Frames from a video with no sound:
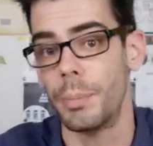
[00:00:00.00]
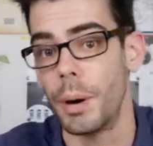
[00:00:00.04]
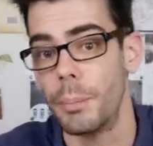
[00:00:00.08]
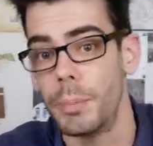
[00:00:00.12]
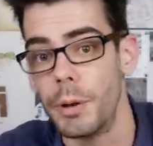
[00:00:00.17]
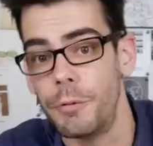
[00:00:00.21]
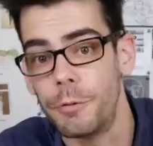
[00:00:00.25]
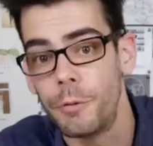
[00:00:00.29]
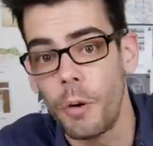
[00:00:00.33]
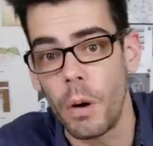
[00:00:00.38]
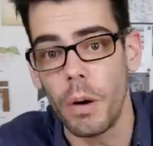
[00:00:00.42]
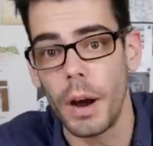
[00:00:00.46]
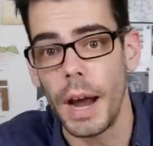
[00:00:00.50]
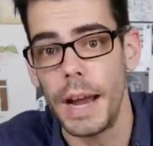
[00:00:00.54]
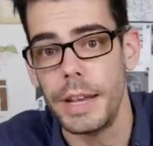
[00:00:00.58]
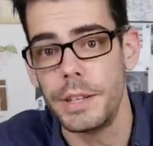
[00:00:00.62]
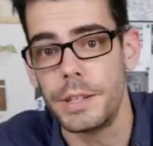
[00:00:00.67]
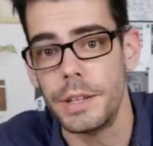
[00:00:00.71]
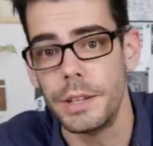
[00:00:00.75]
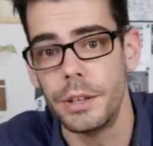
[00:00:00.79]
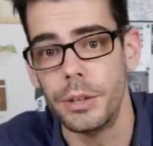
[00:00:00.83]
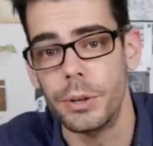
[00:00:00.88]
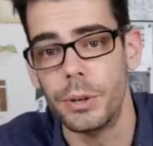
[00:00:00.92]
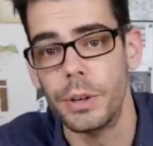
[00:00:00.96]
But before I
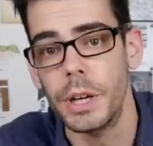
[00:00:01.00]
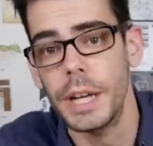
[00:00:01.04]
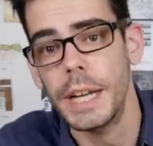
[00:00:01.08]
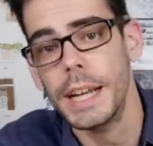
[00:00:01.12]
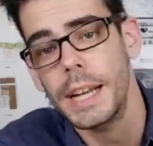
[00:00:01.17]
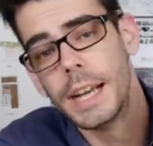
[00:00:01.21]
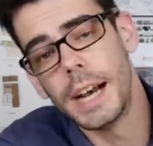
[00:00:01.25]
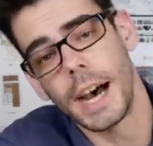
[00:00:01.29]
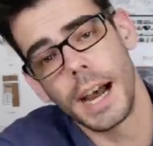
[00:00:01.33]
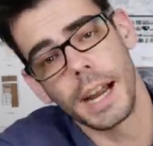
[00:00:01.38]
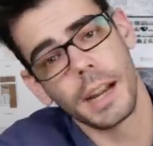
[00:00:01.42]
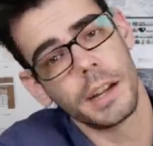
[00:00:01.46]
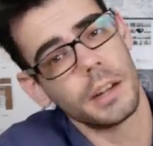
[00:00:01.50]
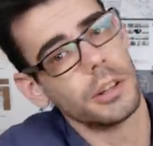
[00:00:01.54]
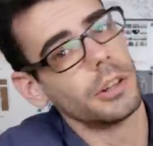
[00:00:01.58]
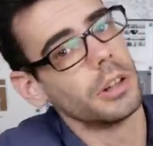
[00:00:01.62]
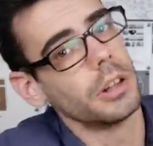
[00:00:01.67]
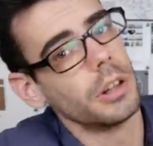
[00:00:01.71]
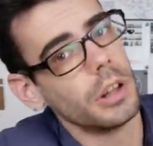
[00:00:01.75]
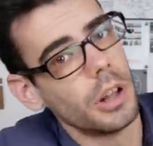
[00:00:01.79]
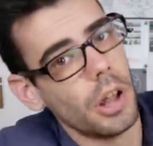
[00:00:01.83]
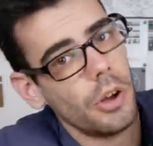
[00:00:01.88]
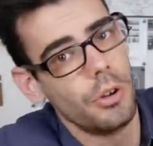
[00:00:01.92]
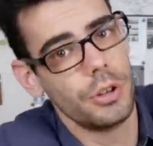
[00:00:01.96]
do, I'm gonna
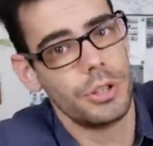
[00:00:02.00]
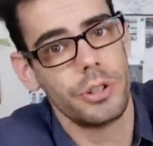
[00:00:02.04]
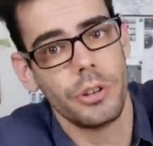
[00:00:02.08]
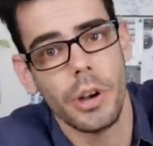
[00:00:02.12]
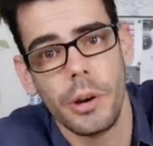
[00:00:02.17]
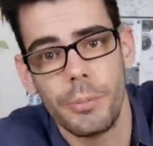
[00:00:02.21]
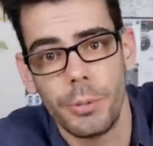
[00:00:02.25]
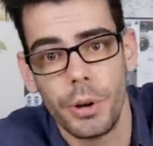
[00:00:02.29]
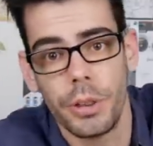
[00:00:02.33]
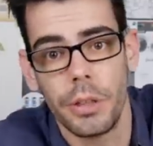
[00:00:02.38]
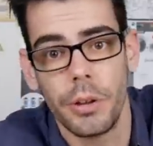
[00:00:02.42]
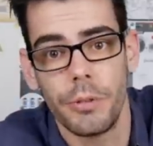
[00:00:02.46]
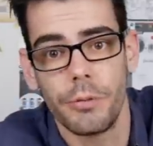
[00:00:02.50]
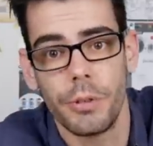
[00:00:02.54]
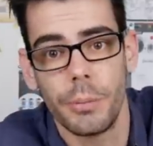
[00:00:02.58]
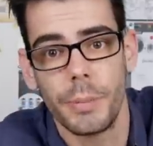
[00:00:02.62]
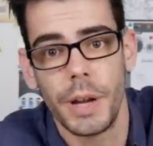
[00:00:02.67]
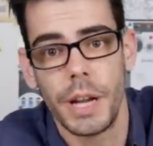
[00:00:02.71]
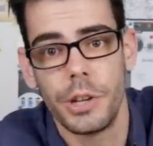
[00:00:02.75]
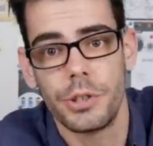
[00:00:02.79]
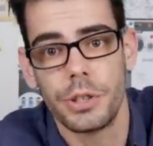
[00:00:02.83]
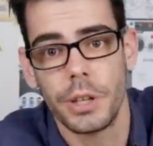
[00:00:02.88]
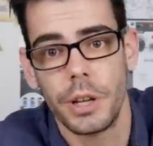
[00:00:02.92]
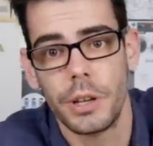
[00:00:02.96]
load you up with
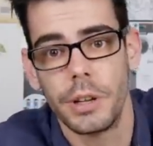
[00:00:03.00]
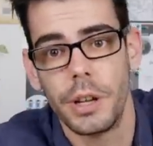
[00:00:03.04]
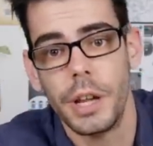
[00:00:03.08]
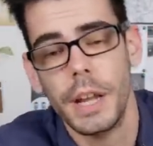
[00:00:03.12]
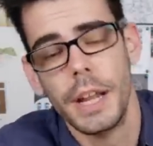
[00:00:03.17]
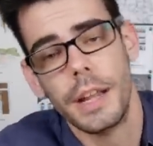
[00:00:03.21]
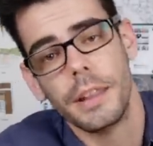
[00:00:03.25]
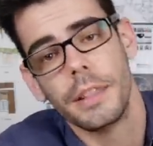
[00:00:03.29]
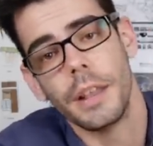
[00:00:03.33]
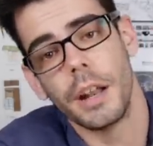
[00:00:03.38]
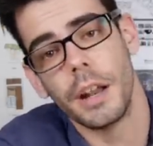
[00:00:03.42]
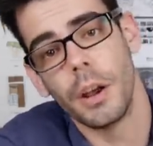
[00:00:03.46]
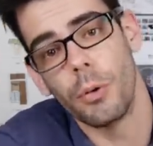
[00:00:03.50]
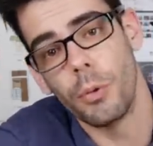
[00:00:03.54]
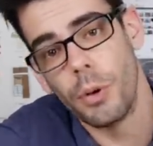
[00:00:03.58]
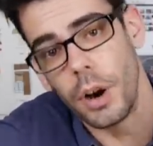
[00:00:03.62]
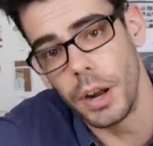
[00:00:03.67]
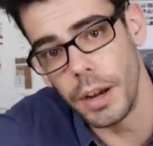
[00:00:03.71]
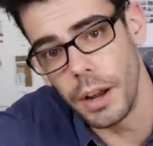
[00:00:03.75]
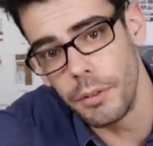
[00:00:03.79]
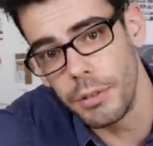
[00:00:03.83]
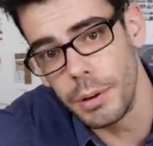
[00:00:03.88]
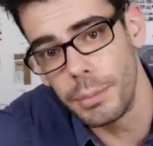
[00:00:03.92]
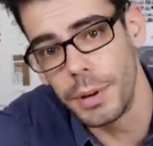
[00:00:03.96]
information that I
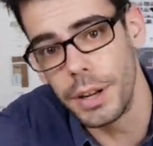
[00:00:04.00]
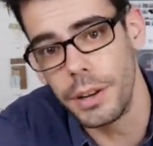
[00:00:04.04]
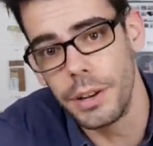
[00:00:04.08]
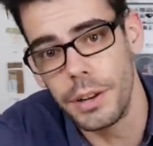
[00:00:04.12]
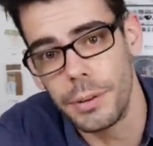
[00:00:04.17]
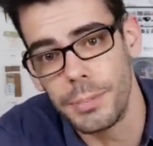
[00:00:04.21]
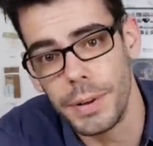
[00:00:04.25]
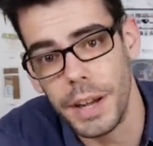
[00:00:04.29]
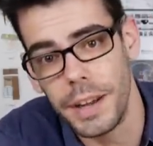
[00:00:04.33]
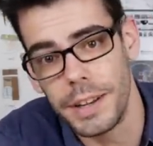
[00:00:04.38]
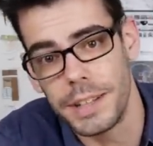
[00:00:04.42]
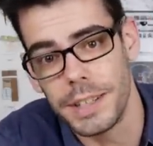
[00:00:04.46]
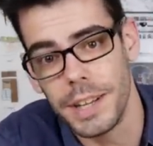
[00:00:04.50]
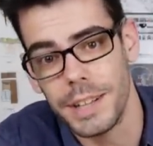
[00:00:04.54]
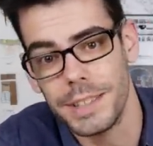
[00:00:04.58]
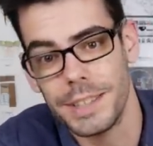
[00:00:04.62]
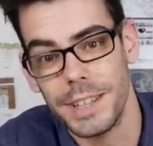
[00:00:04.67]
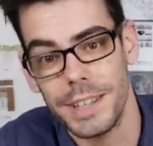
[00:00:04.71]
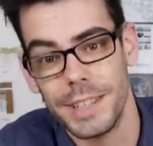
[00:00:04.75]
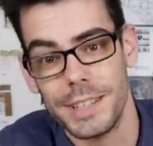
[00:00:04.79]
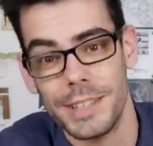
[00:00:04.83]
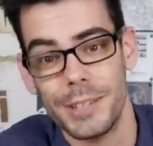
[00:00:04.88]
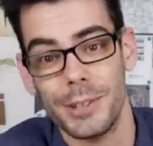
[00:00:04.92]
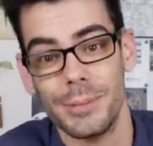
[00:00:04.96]
want everybody to pay
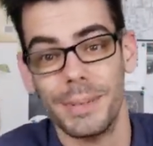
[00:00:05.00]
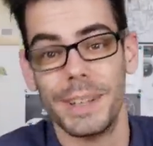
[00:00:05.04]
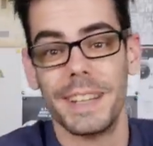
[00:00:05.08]
attention to,